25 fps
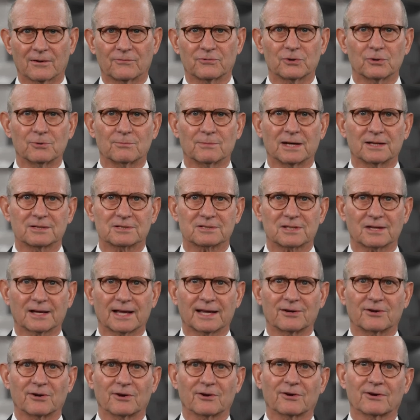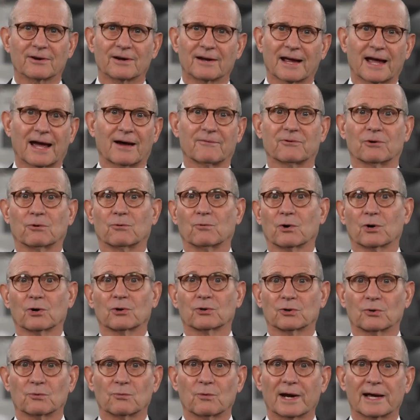A few months later, half a
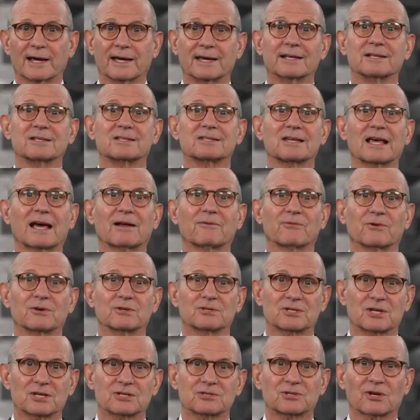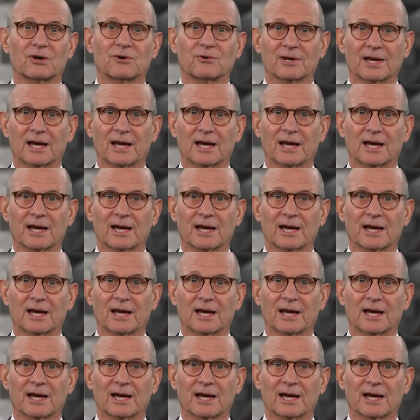world away in San Francisco,